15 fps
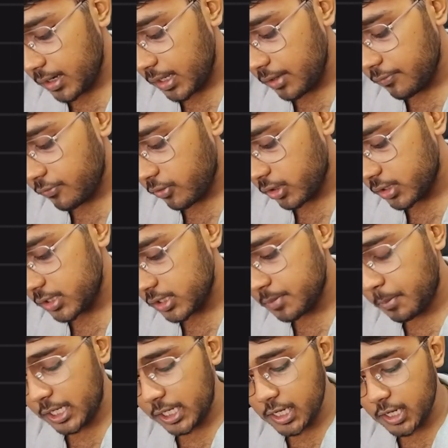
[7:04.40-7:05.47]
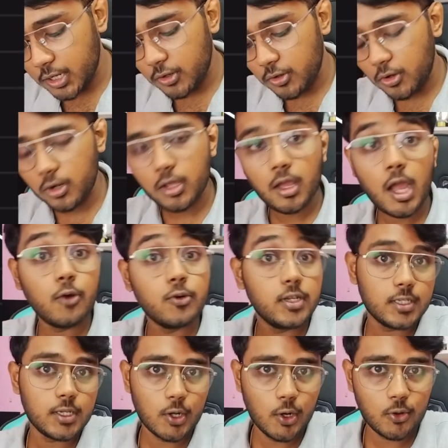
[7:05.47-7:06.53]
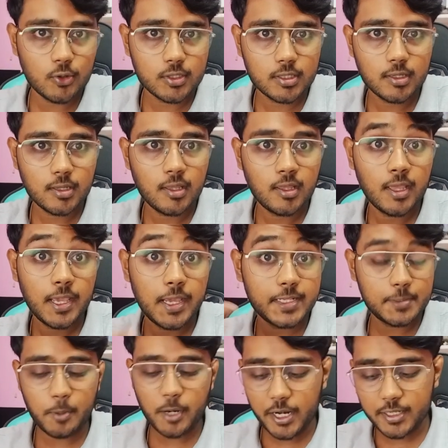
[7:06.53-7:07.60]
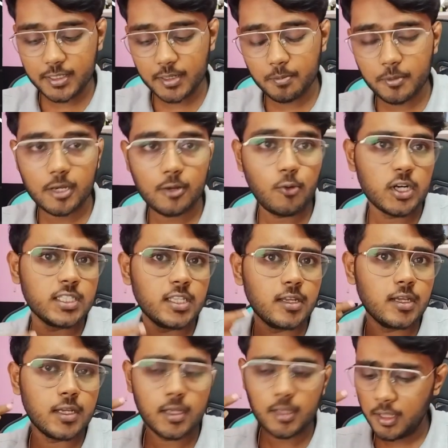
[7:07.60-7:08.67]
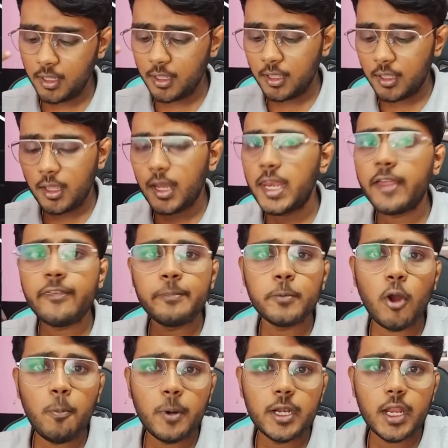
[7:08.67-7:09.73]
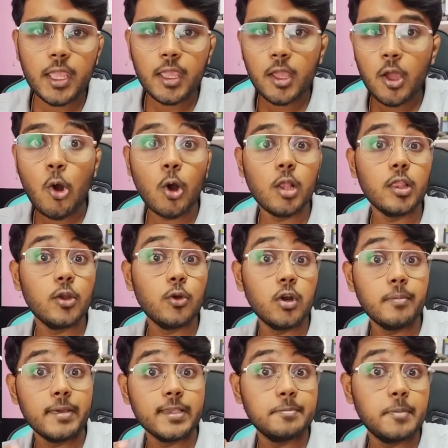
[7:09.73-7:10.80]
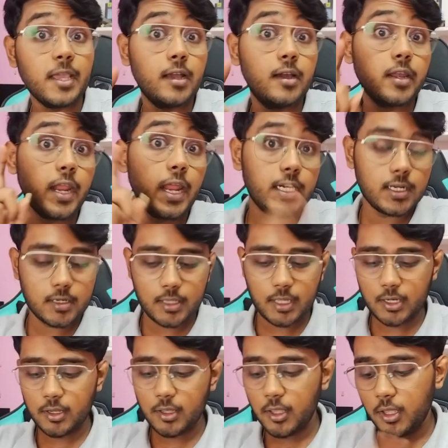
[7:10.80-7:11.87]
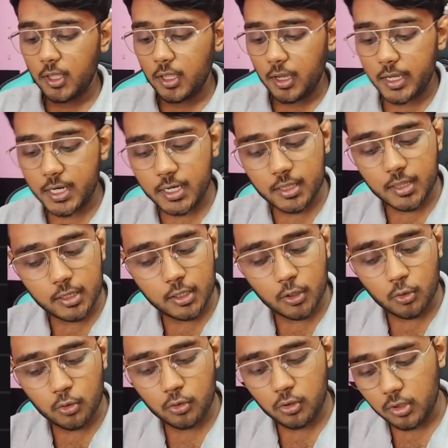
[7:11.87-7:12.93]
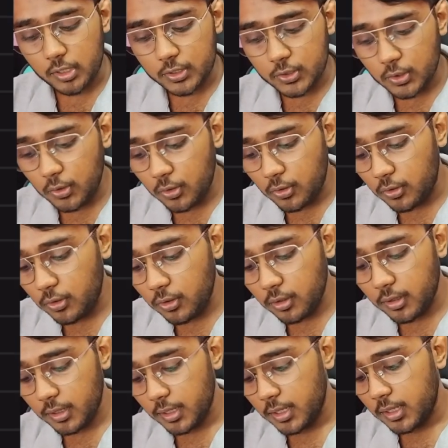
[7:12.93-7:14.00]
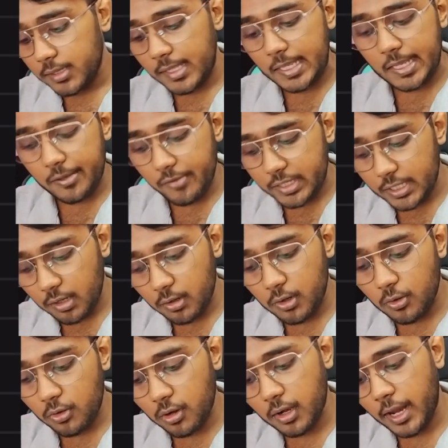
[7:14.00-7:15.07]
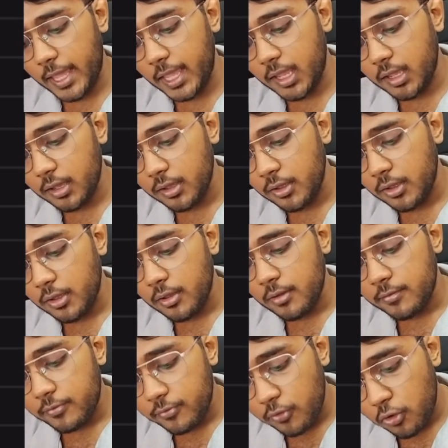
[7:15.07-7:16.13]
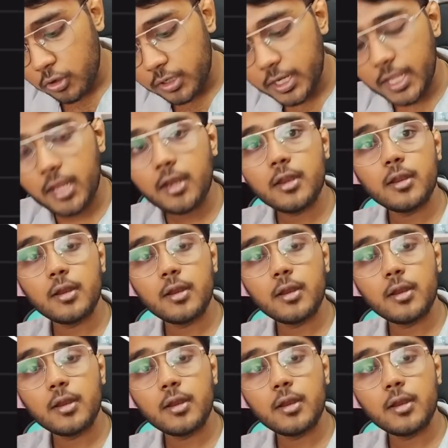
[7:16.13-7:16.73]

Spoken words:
for this particular node, how does it look? It's pretty simple. What is the left property? All the node must be greater than the root node. So the equation will look like 17